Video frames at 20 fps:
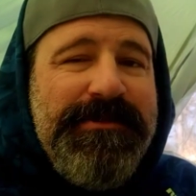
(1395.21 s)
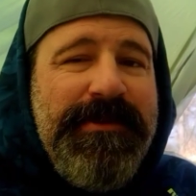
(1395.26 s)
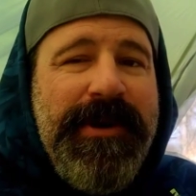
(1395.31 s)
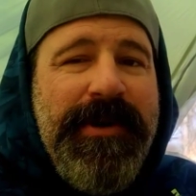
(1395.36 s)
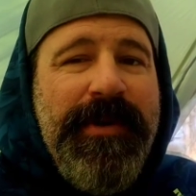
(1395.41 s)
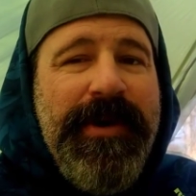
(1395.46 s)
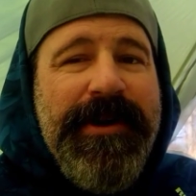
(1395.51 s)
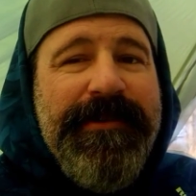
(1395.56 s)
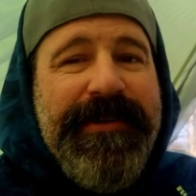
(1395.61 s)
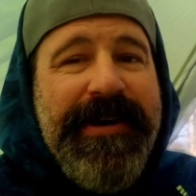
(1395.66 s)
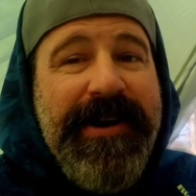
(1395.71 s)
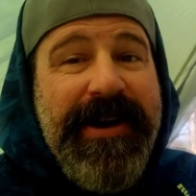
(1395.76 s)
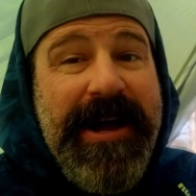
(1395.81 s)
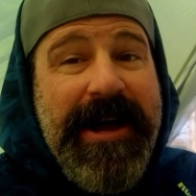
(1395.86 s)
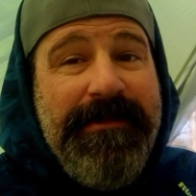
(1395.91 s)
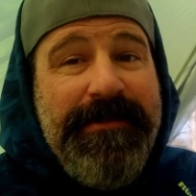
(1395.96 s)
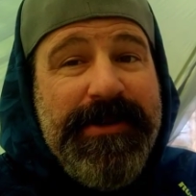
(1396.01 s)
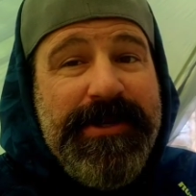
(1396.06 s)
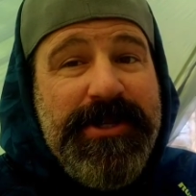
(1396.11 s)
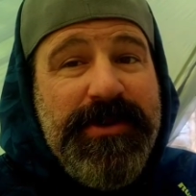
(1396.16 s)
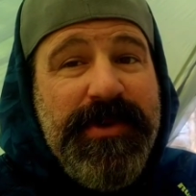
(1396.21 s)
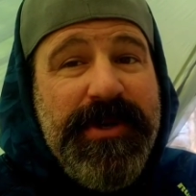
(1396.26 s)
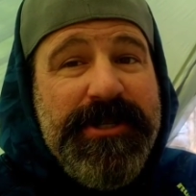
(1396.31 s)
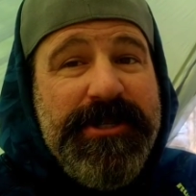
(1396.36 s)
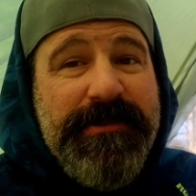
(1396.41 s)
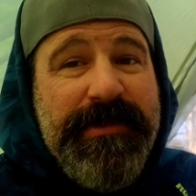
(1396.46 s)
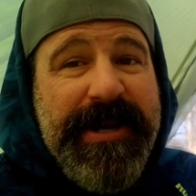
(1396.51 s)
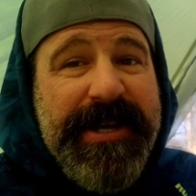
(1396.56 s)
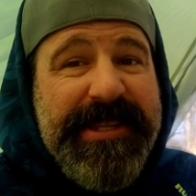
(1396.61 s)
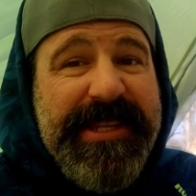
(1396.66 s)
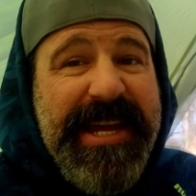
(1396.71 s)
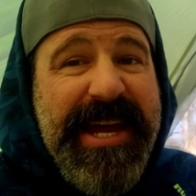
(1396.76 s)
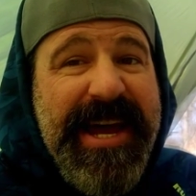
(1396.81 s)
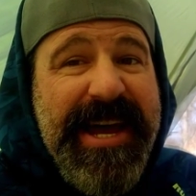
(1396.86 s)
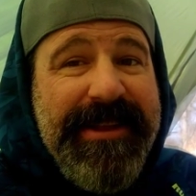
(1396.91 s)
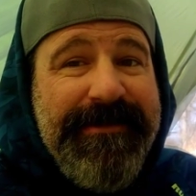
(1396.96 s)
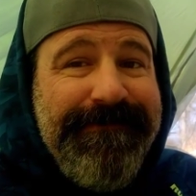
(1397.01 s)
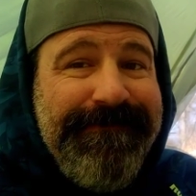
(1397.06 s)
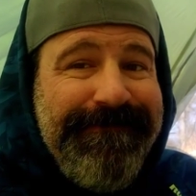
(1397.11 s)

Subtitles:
my wife how happy she was about that.